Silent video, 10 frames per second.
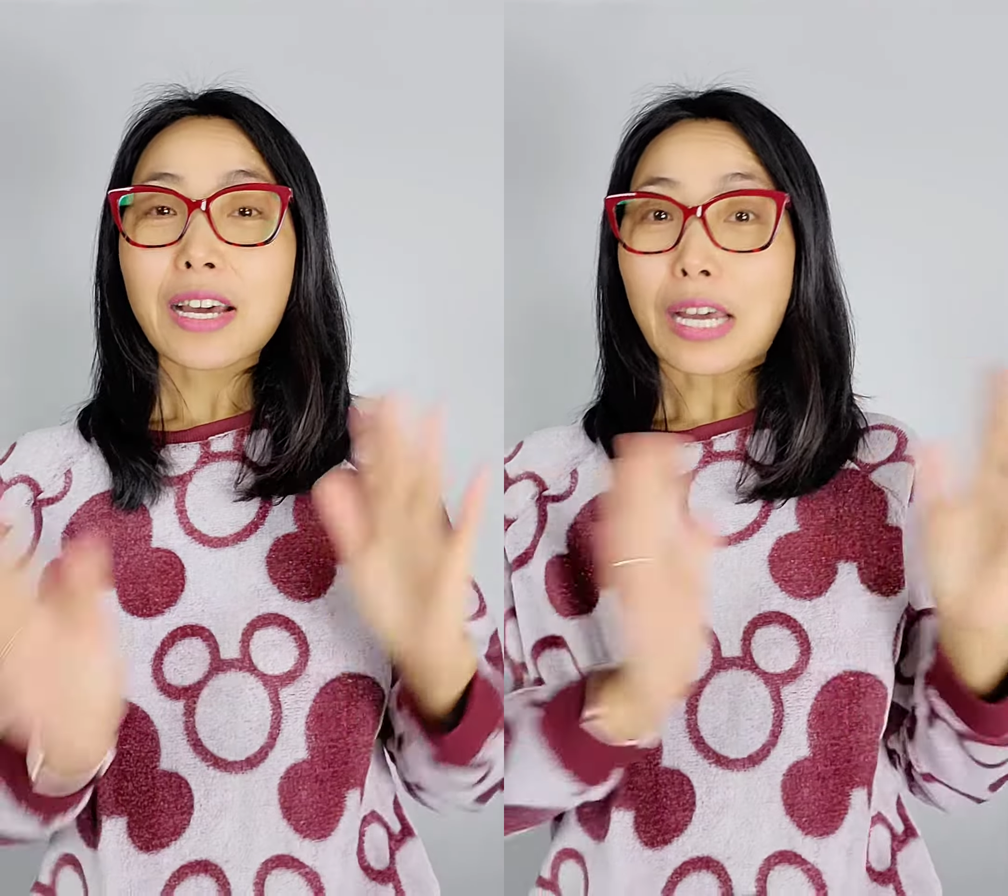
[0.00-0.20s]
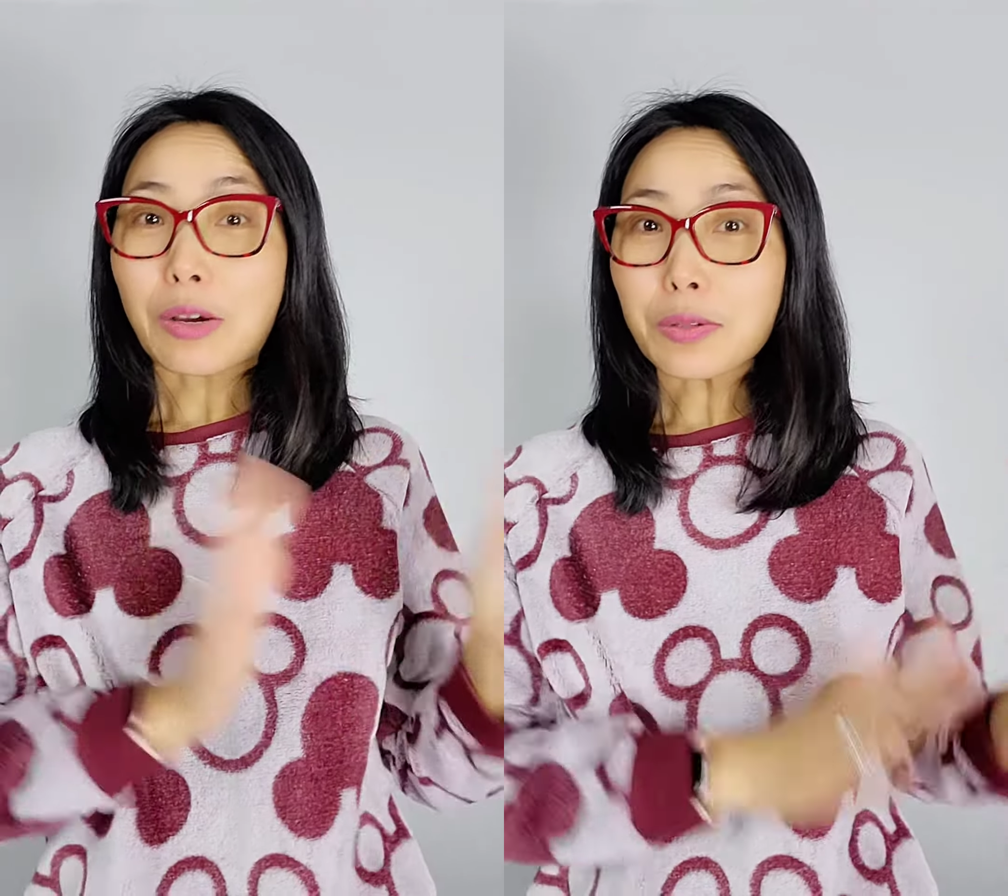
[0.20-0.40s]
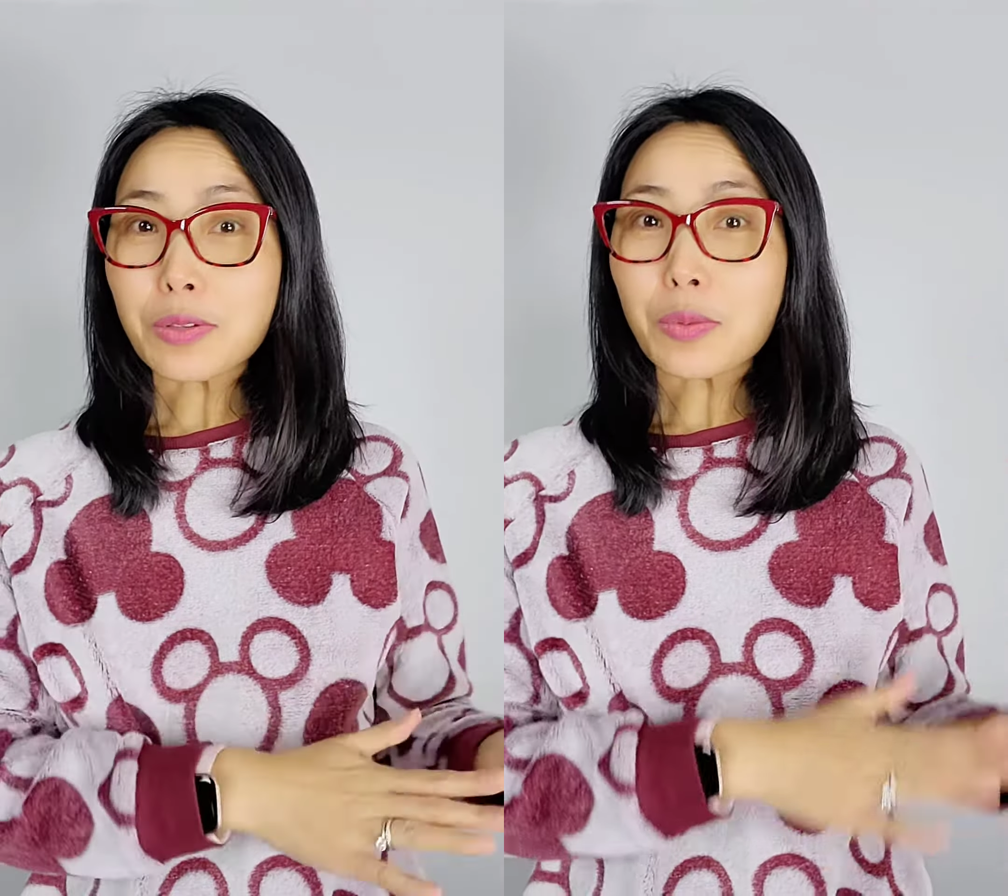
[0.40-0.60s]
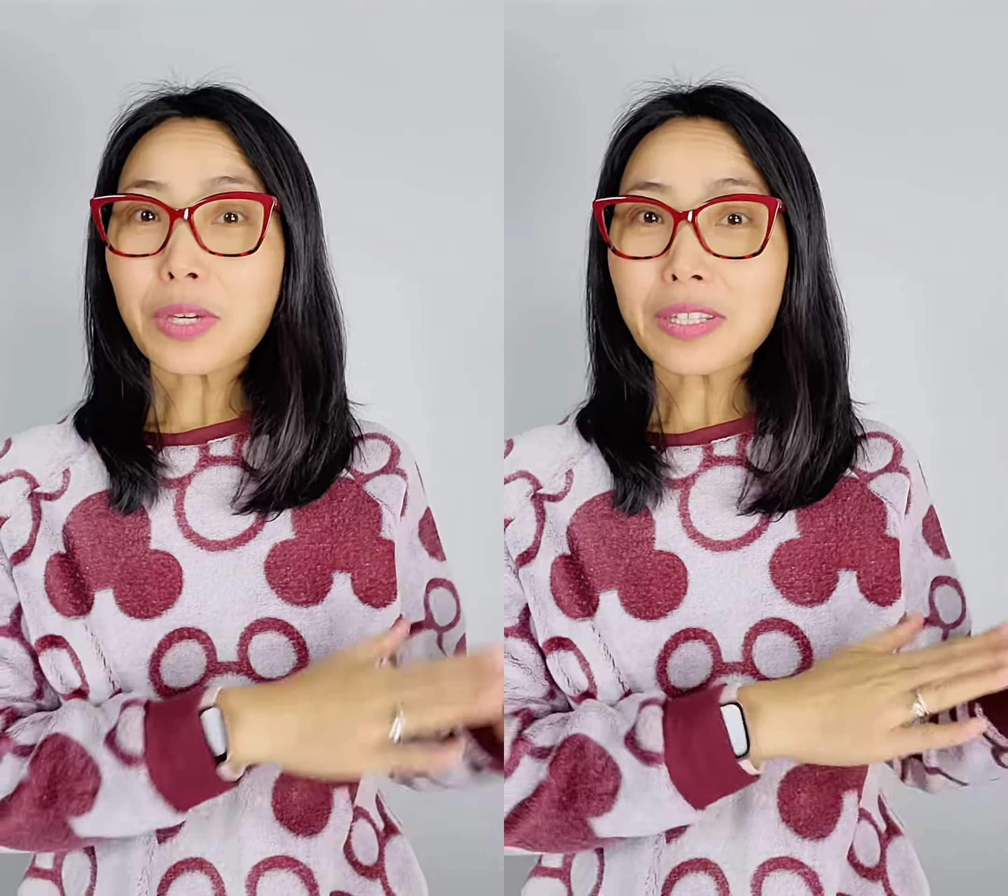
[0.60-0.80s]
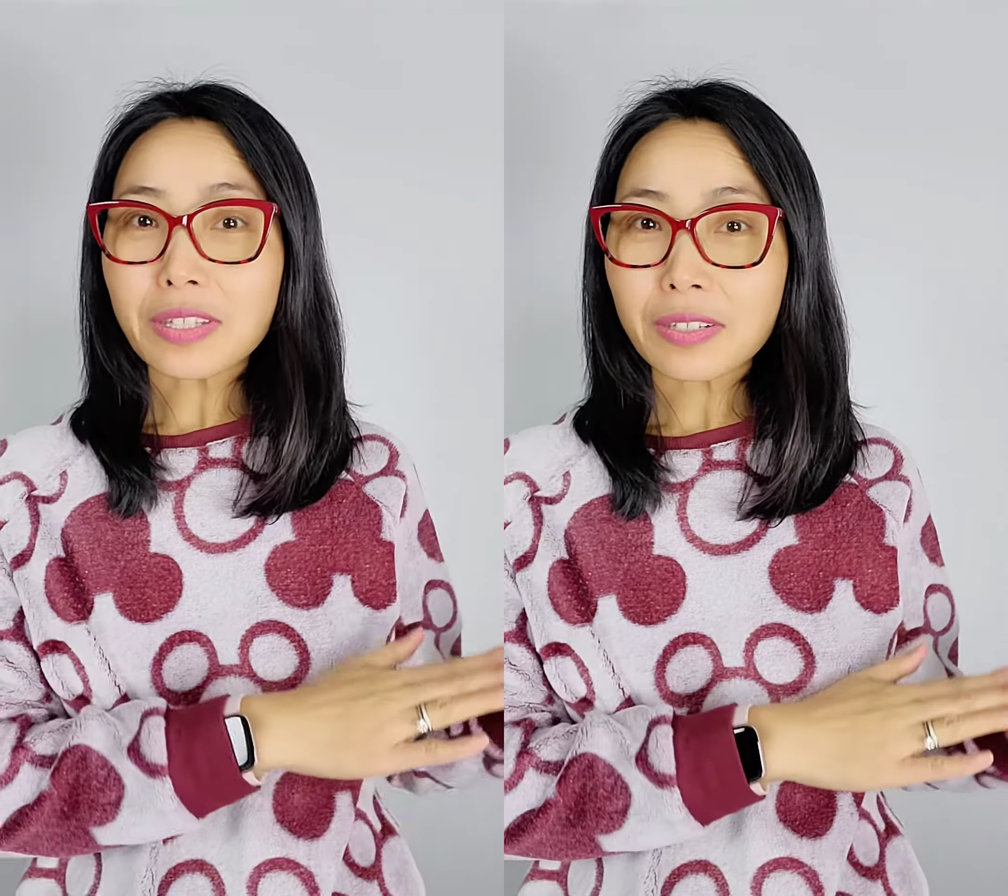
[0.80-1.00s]
I also
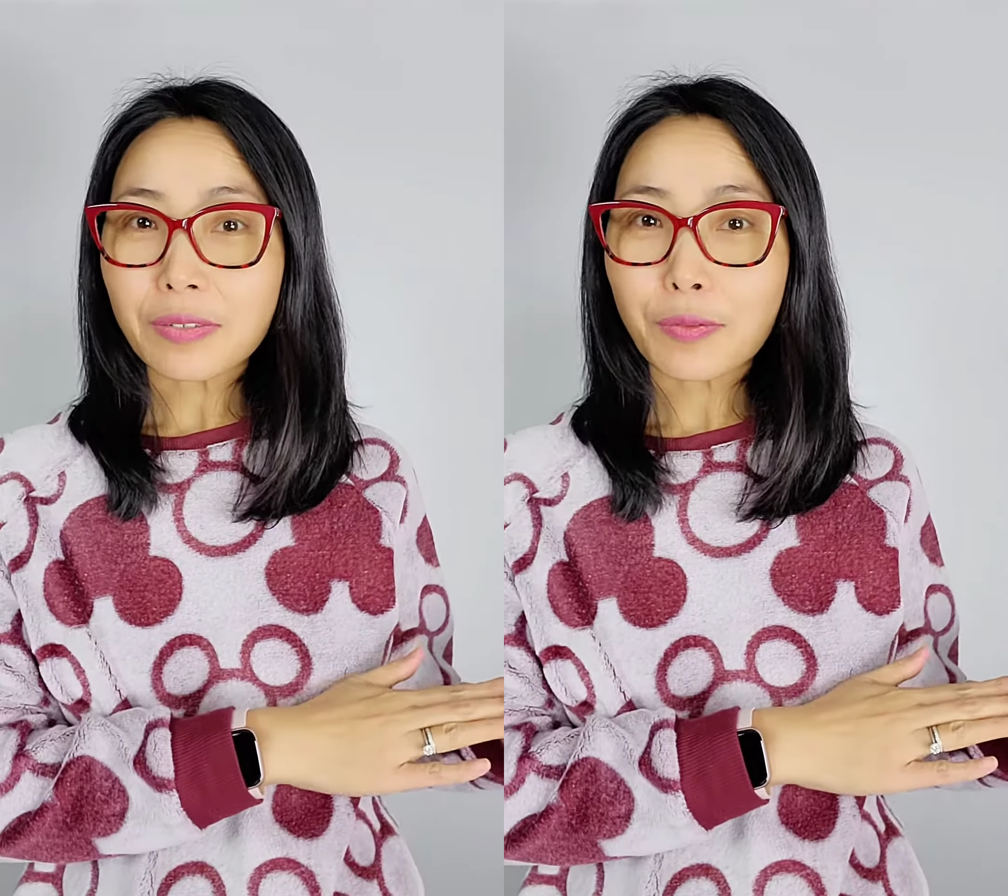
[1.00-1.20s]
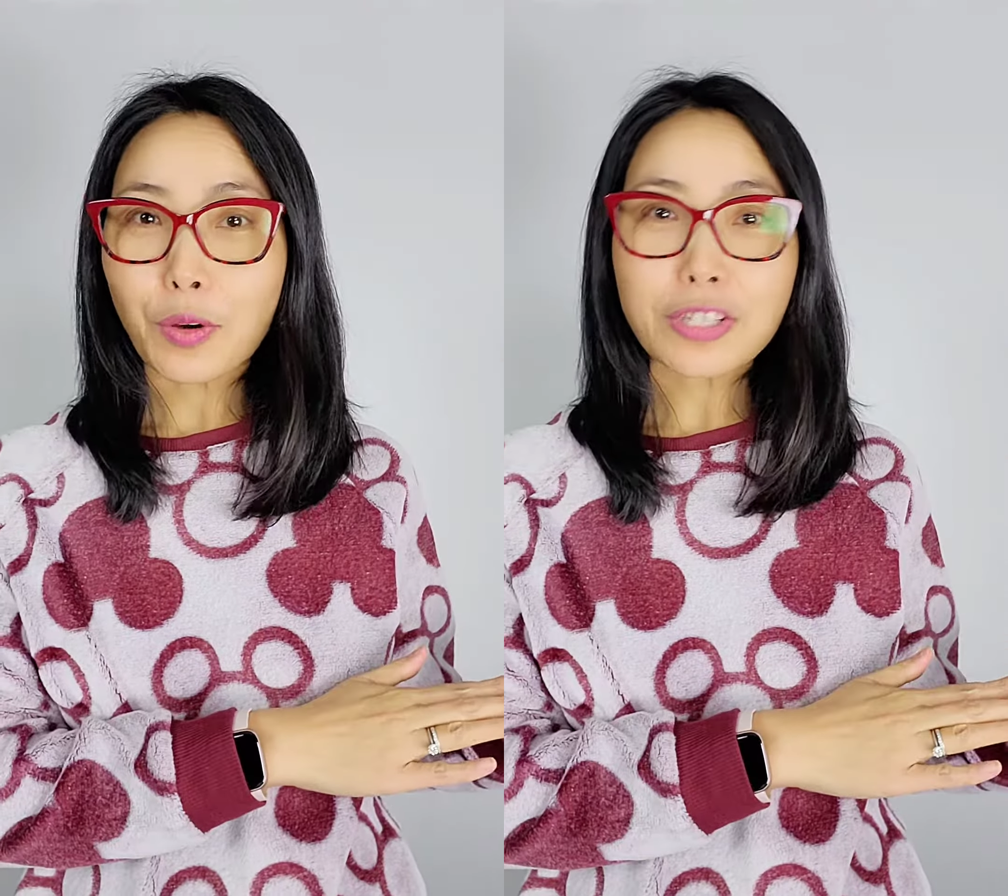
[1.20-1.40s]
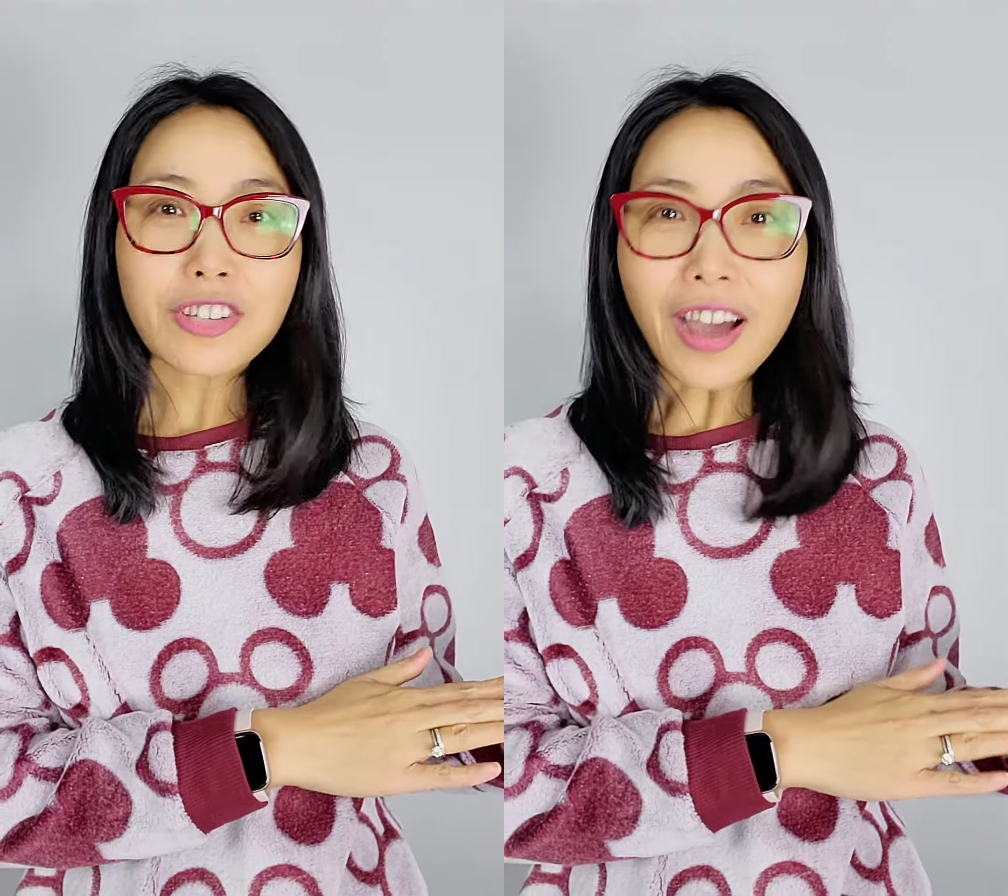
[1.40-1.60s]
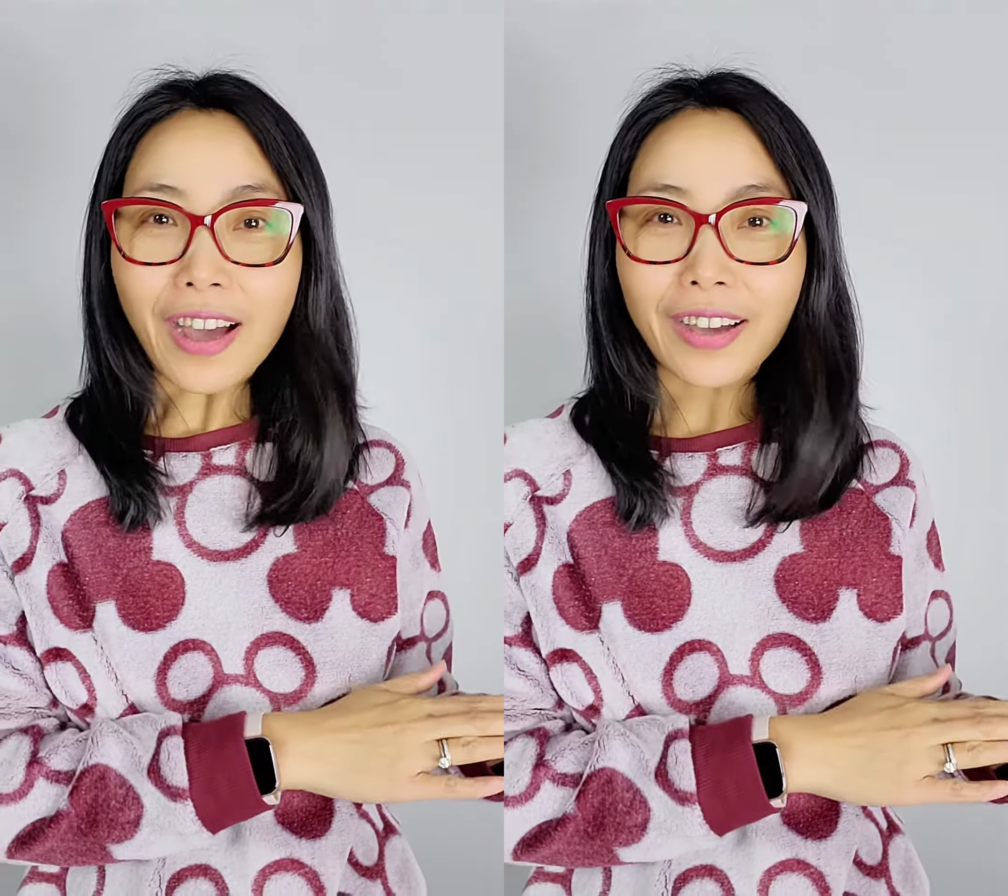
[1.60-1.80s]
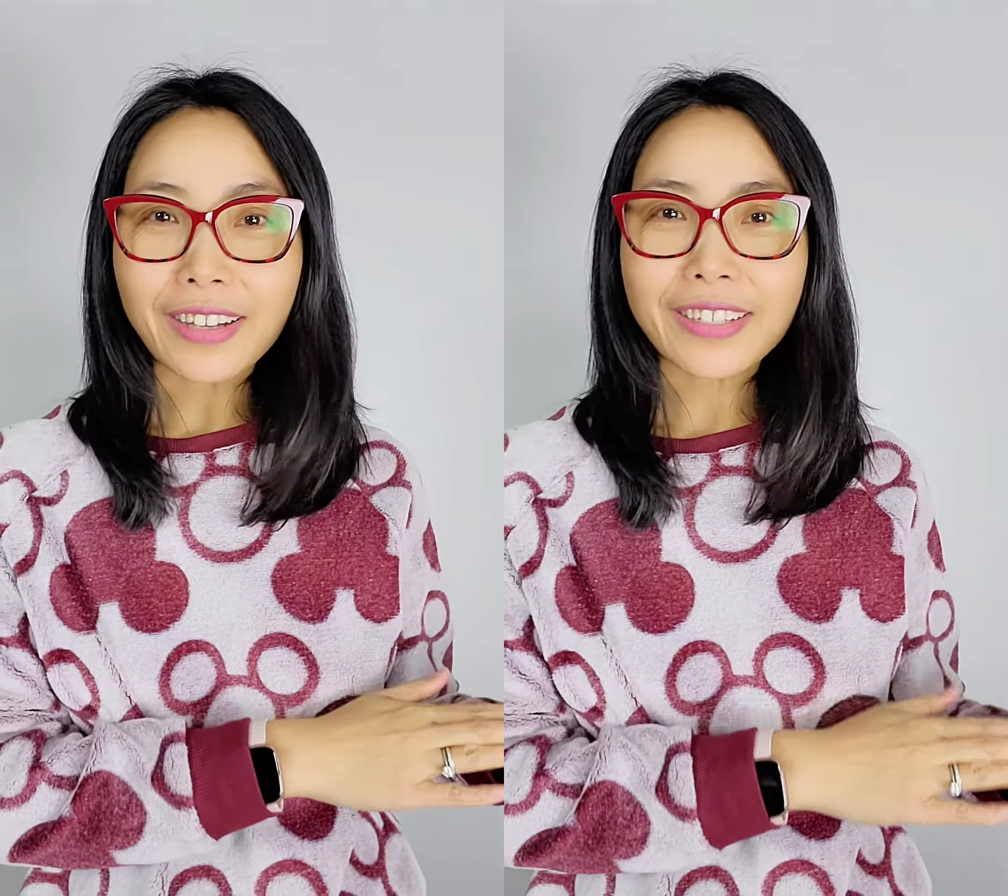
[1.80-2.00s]
went for a
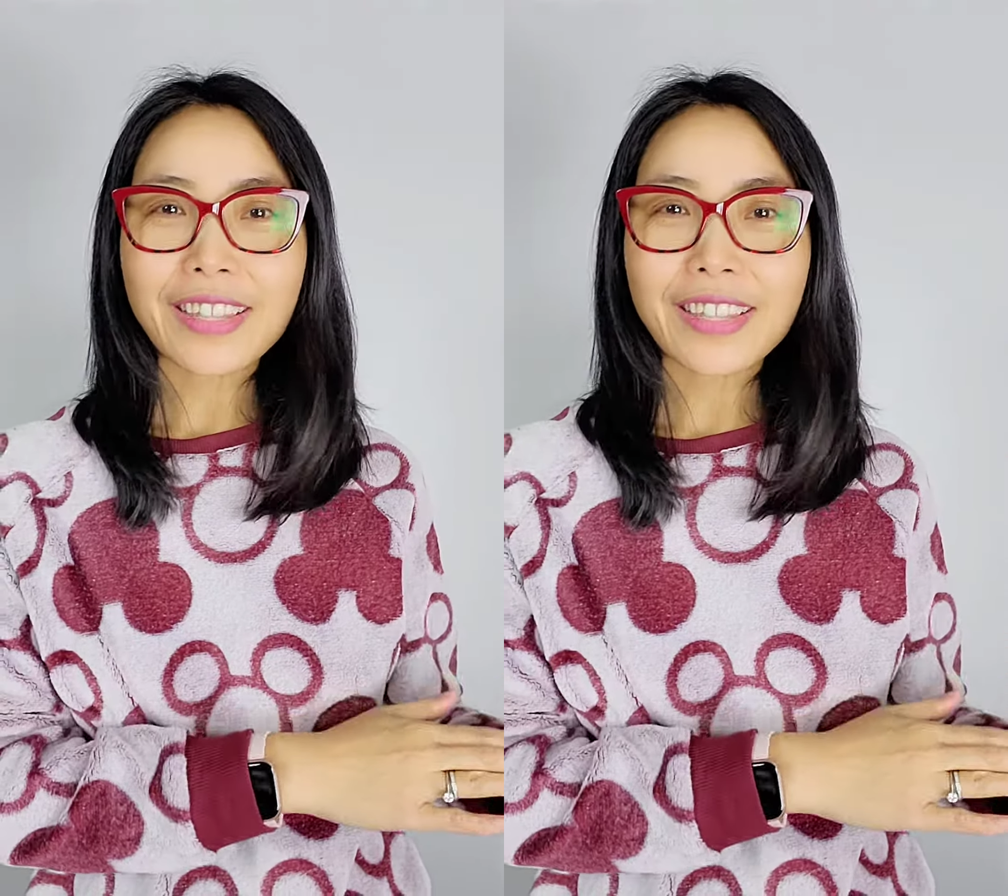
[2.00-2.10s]
jog.